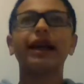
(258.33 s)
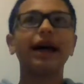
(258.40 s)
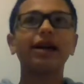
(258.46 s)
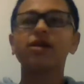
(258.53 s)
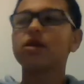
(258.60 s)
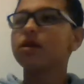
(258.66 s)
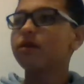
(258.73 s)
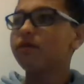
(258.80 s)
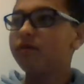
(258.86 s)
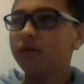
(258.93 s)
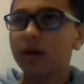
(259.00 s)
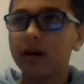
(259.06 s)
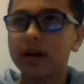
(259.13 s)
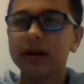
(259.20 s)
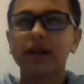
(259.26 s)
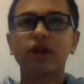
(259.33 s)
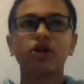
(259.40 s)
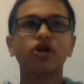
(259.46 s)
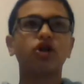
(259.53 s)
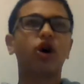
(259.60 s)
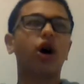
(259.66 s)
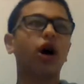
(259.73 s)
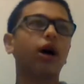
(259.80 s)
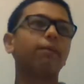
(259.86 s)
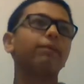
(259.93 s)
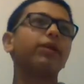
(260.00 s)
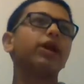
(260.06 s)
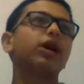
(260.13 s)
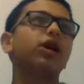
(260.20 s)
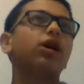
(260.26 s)
It has all the fun and the charm
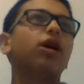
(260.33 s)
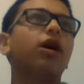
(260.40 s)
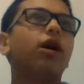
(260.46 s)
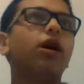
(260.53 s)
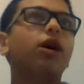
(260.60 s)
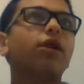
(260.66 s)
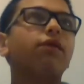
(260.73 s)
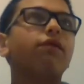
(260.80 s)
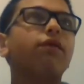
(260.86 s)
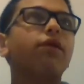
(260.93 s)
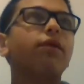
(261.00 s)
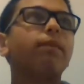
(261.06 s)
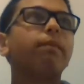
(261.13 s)
of